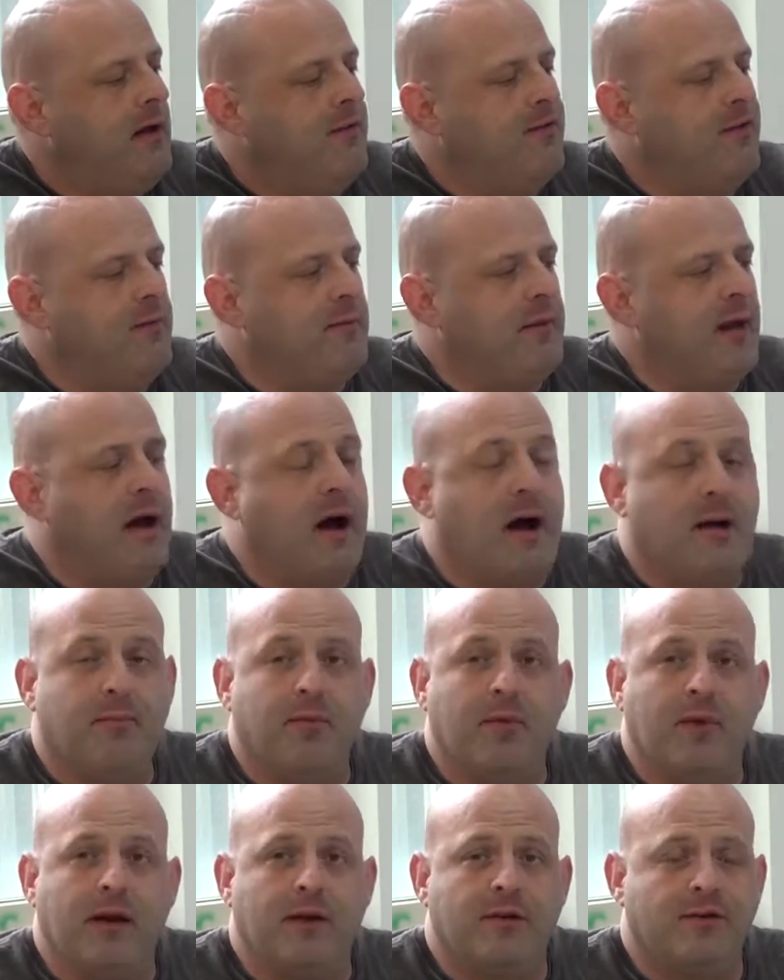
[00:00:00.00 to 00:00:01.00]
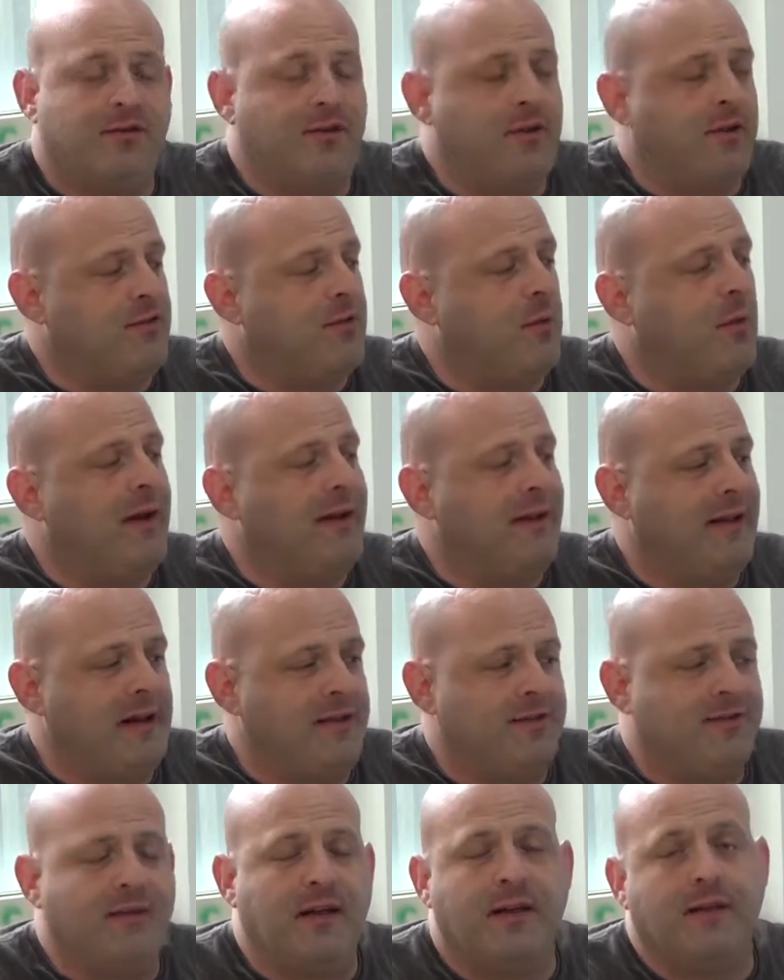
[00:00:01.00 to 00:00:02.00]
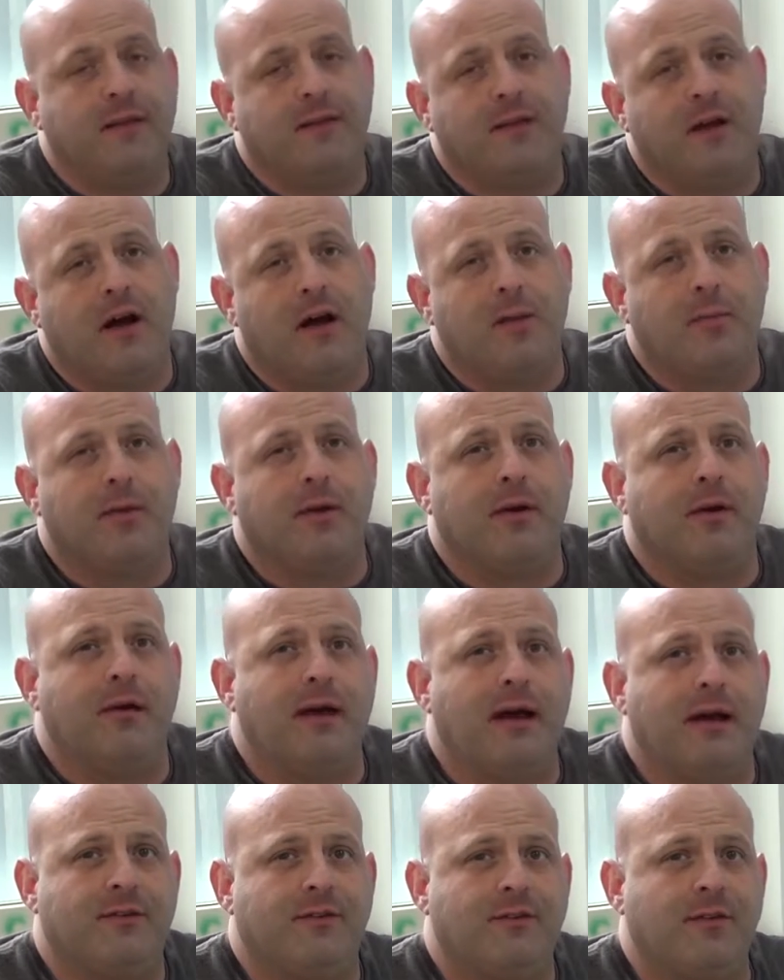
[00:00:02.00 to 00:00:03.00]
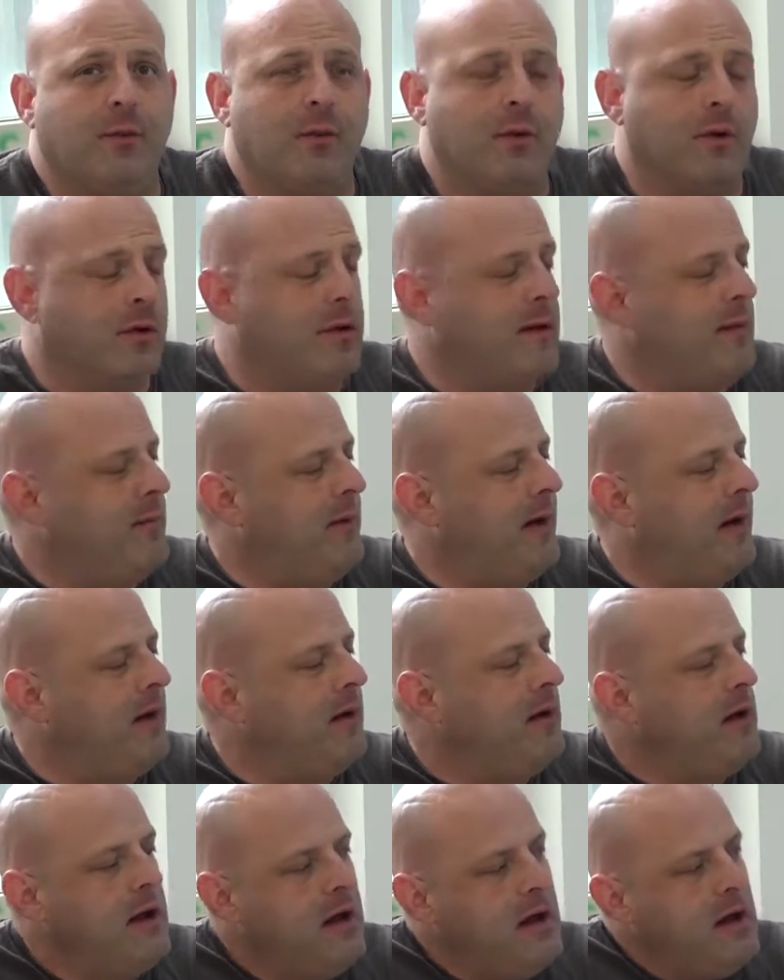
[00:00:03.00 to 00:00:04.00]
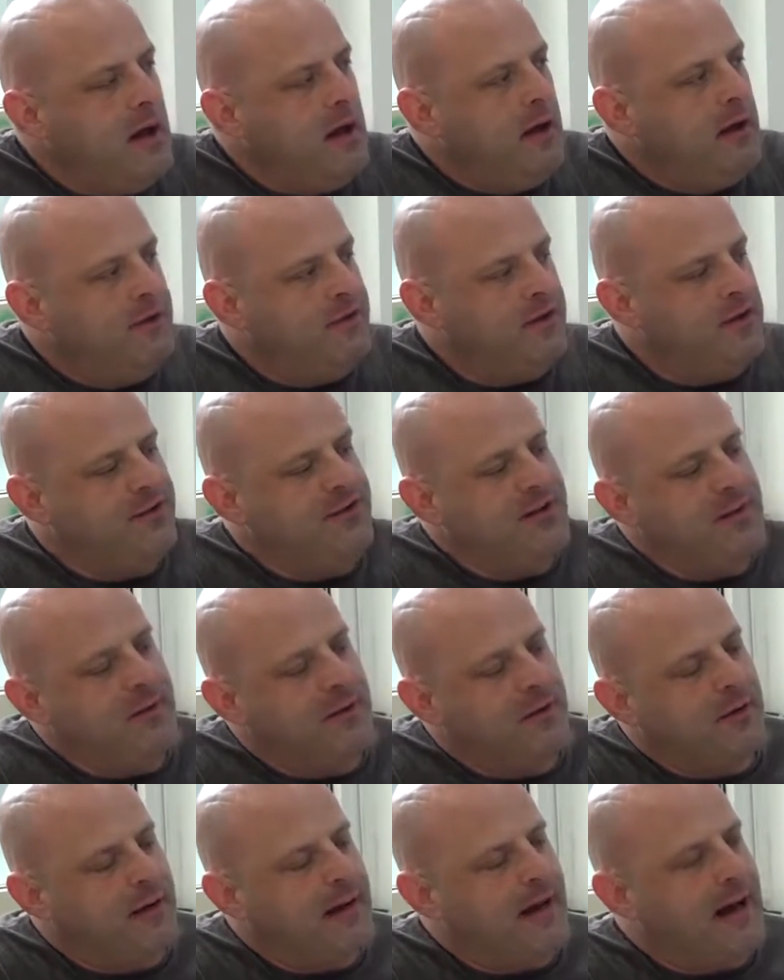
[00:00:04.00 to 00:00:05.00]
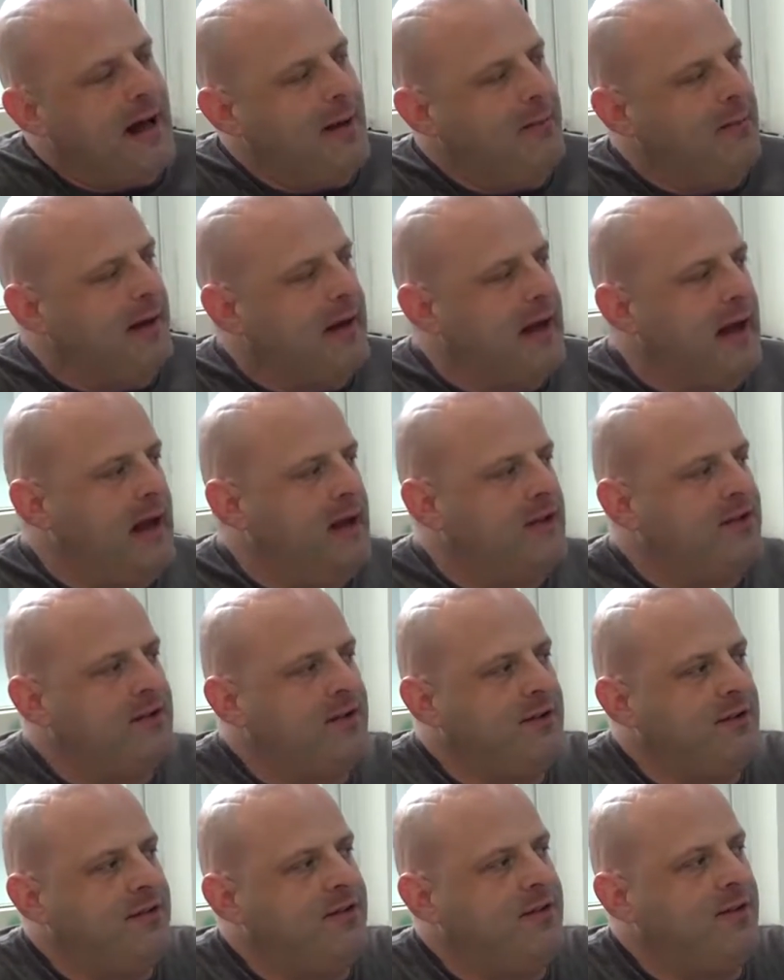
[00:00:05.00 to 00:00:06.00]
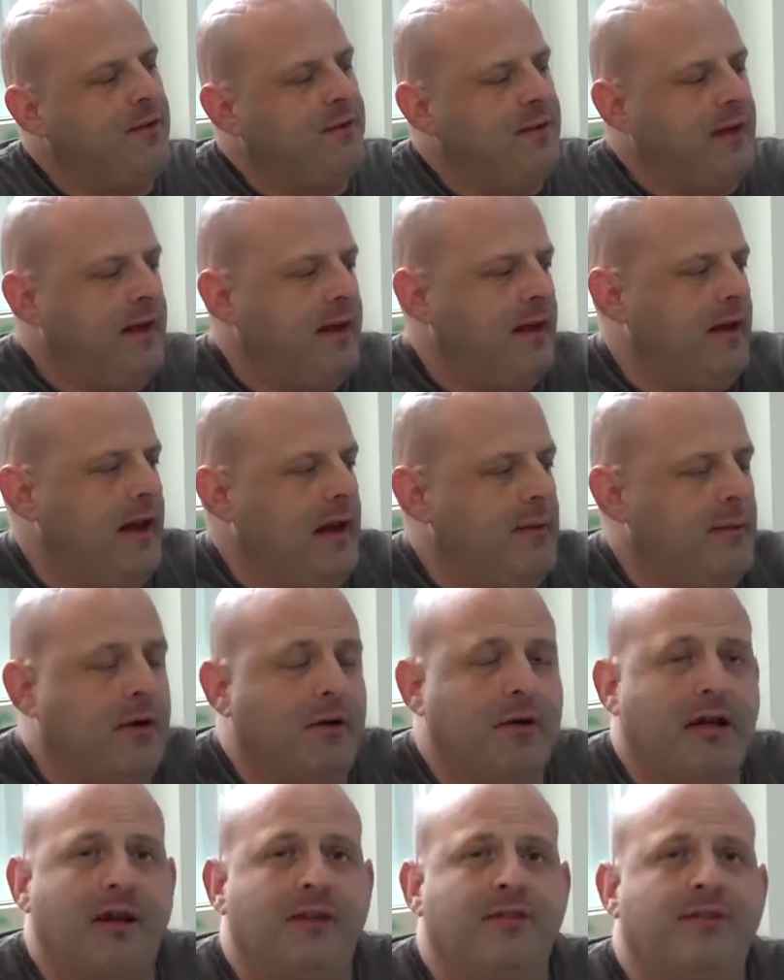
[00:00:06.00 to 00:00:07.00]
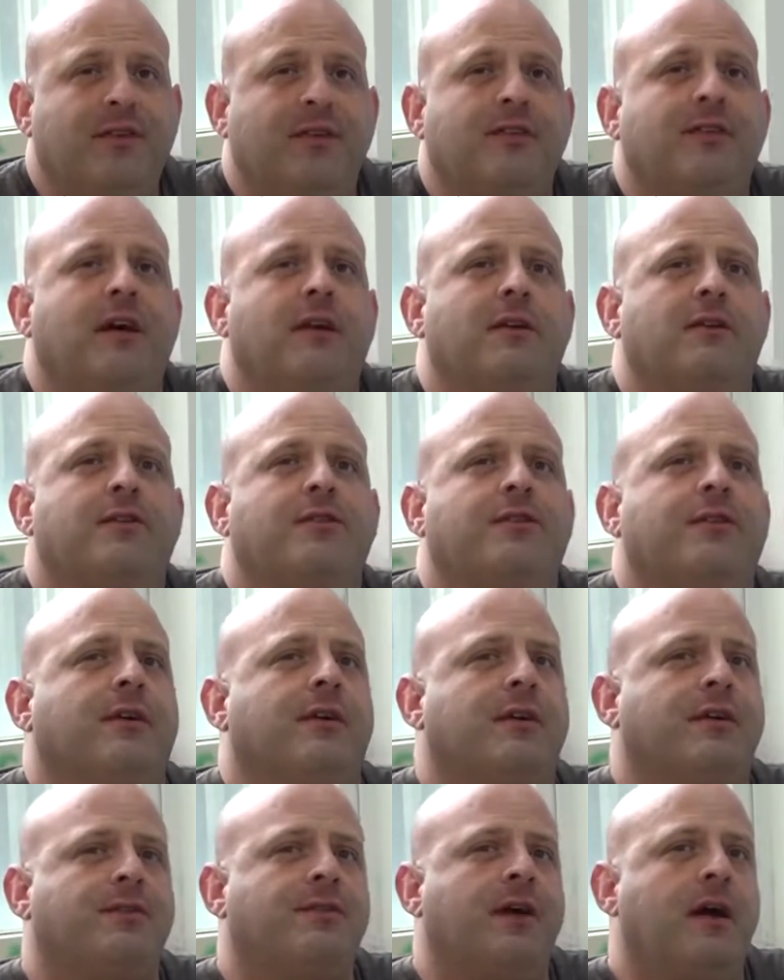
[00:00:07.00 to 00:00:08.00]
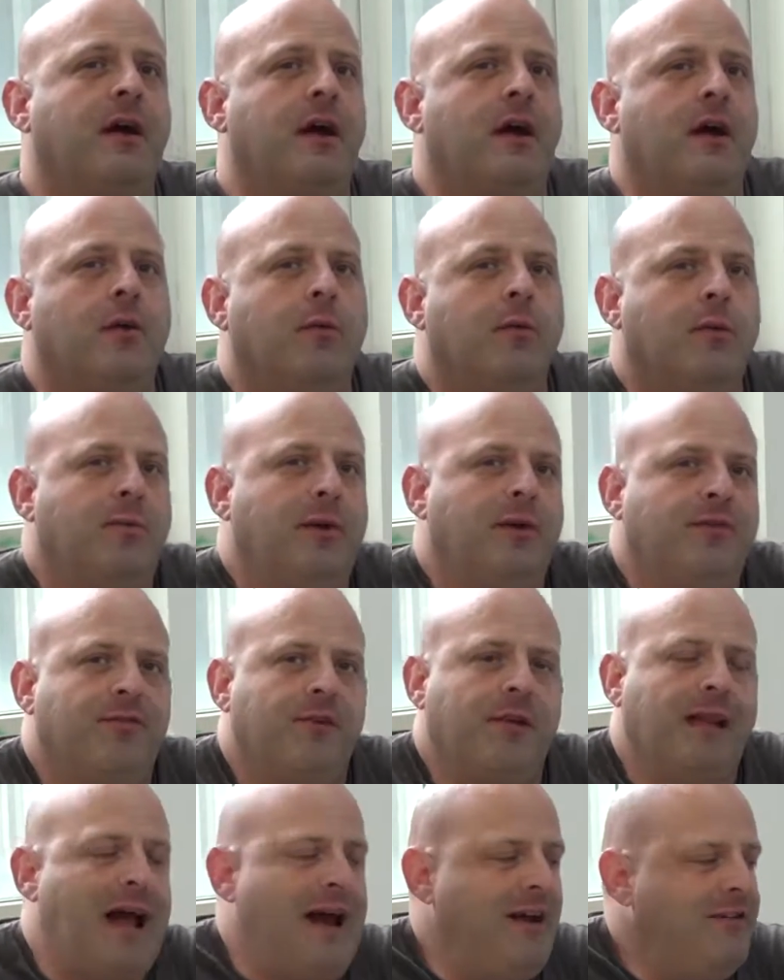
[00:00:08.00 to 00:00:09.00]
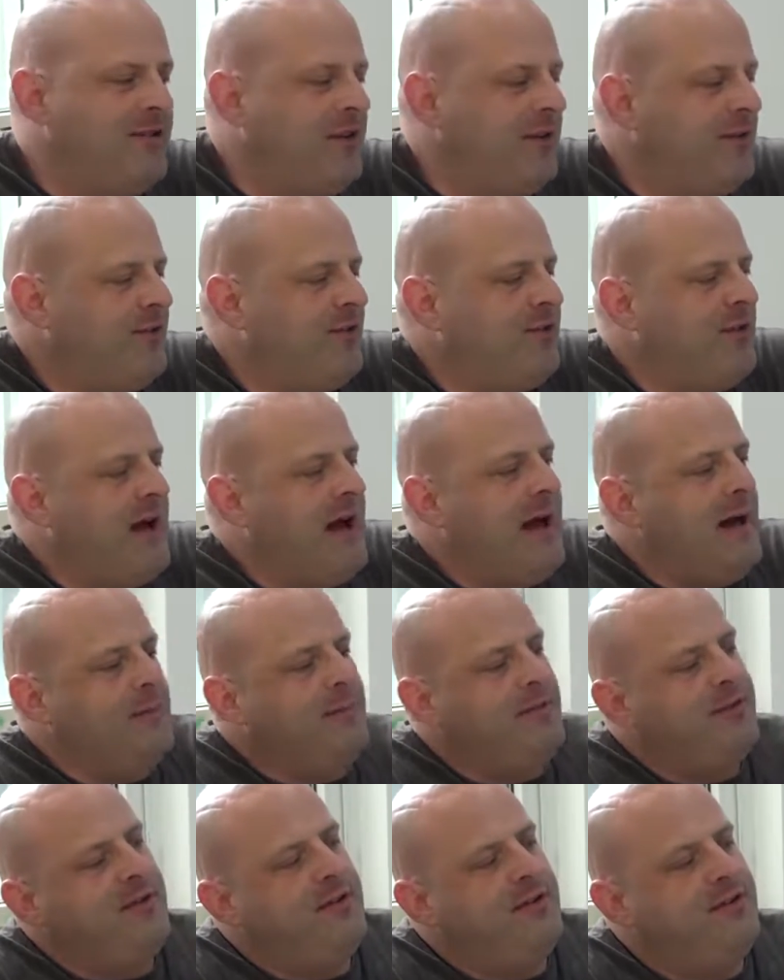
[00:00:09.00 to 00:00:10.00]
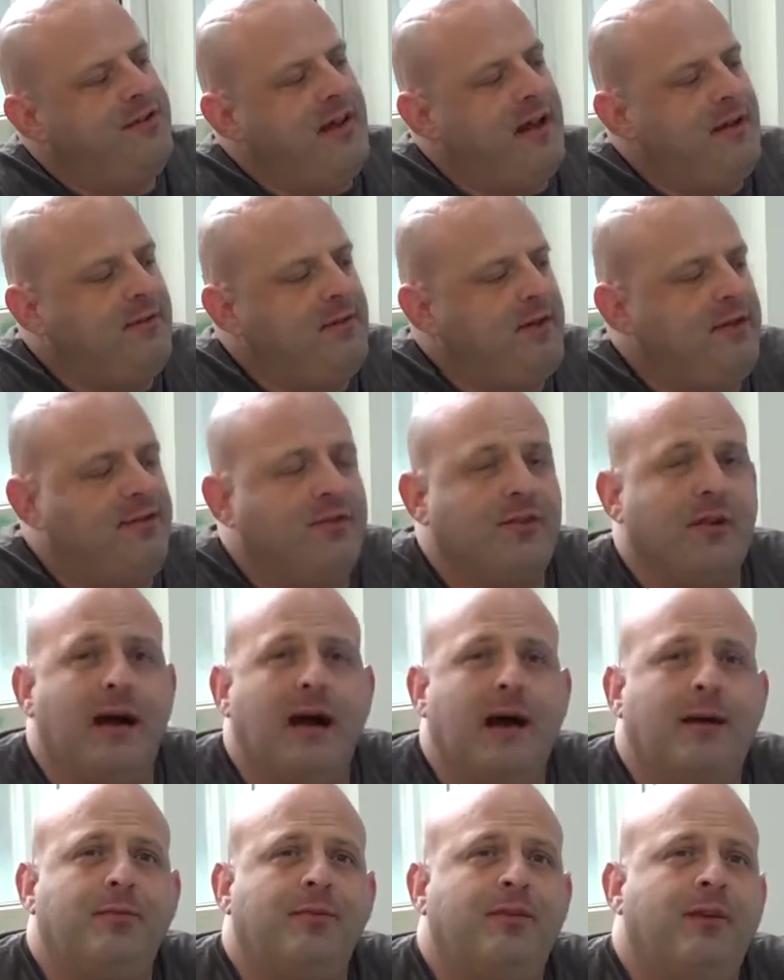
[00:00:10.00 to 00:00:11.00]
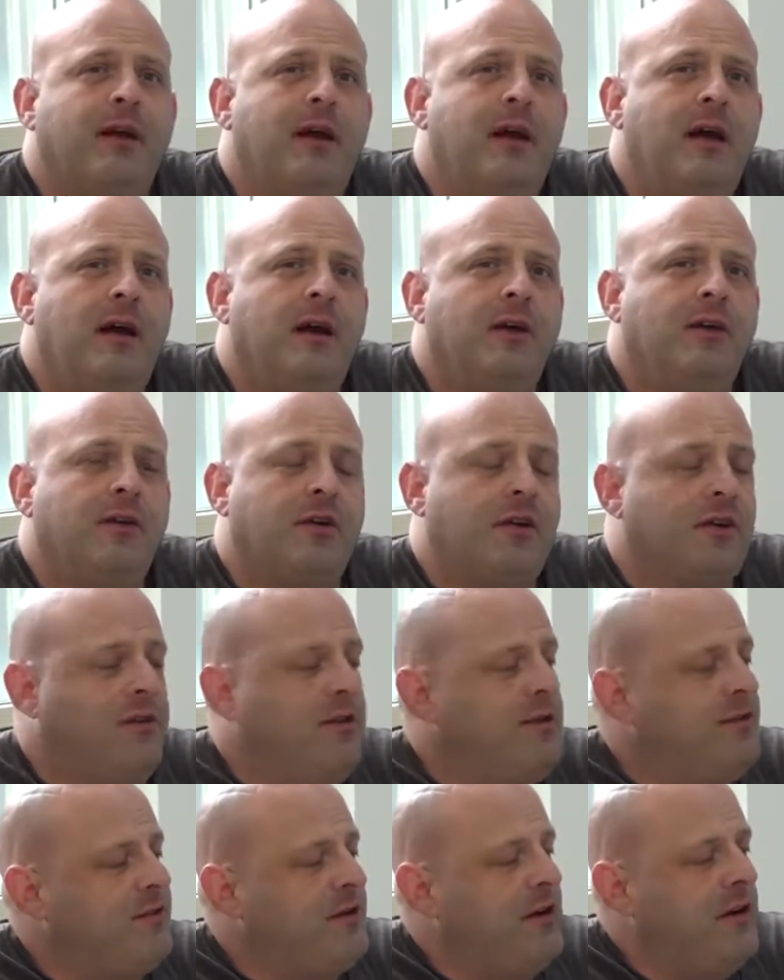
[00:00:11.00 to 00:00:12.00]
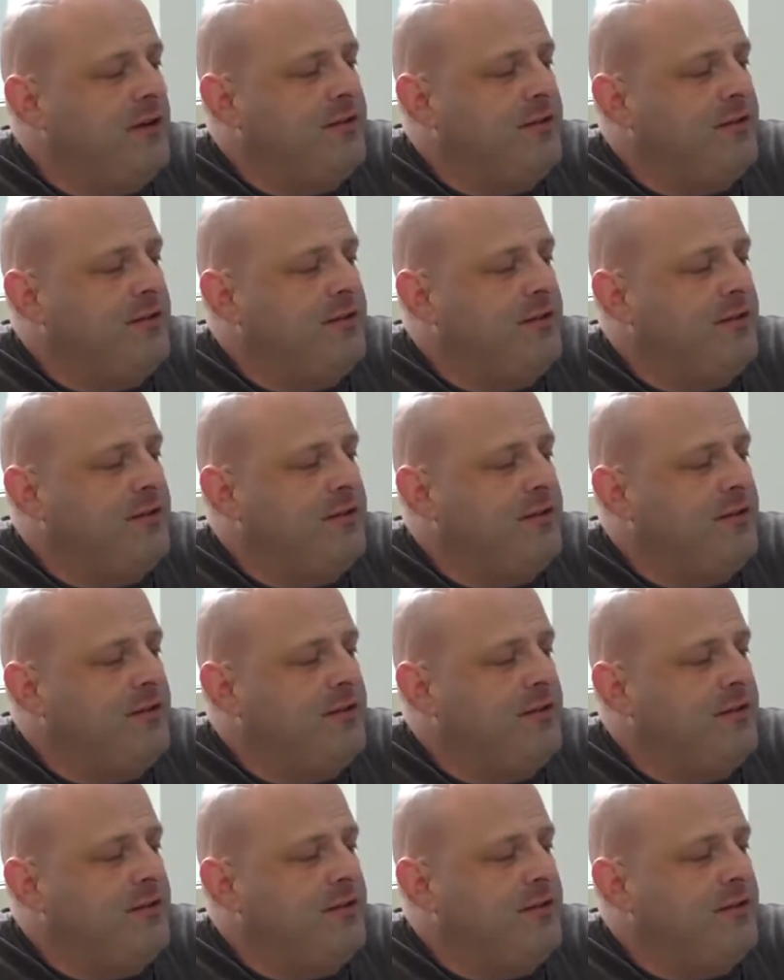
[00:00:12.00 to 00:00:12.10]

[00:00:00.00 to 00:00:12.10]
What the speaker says: from the operator, so it's one less thing that the operator has to worry about. So some of the great applications for the MLK600 series would be for lashing straps, safety straps. You can use it